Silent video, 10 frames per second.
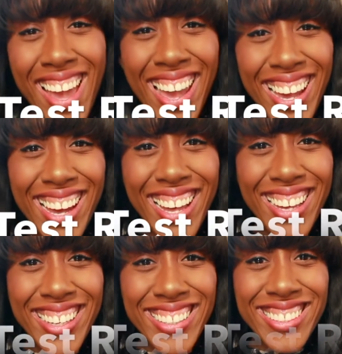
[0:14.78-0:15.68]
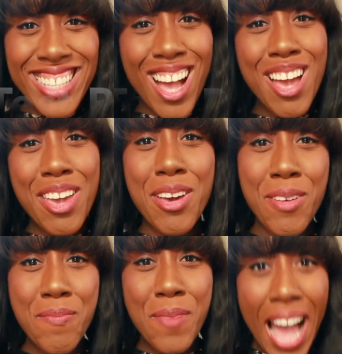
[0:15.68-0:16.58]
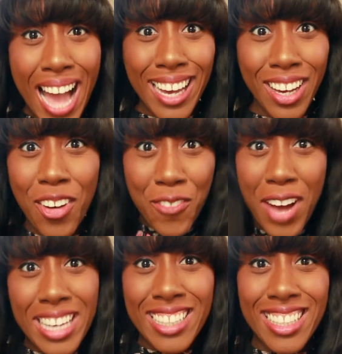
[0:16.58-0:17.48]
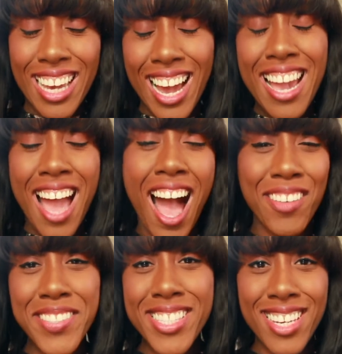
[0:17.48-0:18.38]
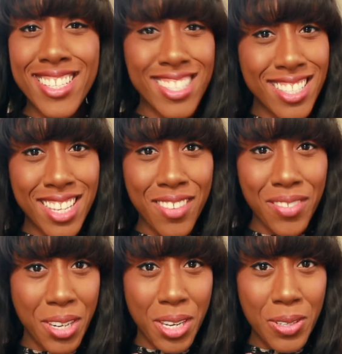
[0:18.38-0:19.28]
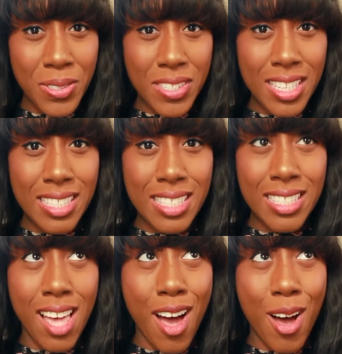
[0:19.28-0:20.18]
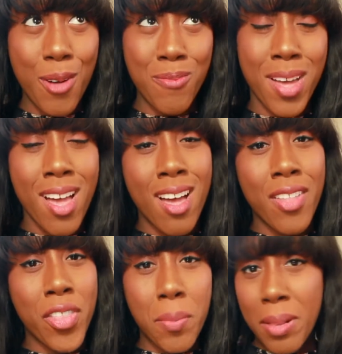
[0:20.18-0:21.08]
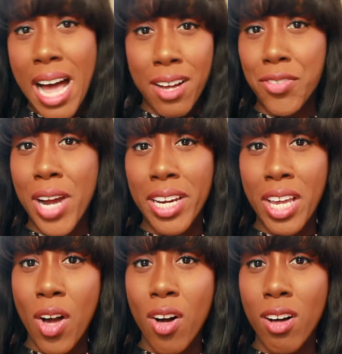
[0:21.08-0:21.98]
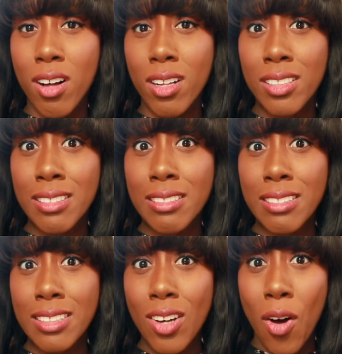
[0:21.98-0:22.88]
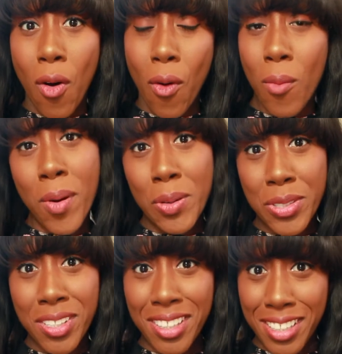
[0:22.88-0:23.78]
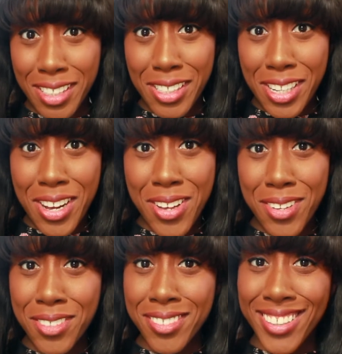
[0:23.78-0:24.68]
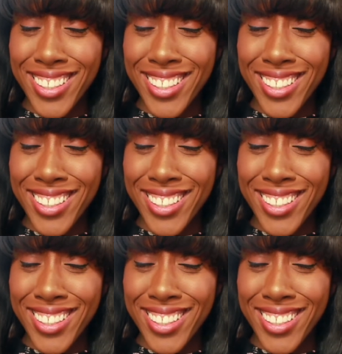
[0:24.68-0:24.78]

Hey guys, I am back. Finally, I haven't done a sit down video since um, the Black Friday haul almost a year ago.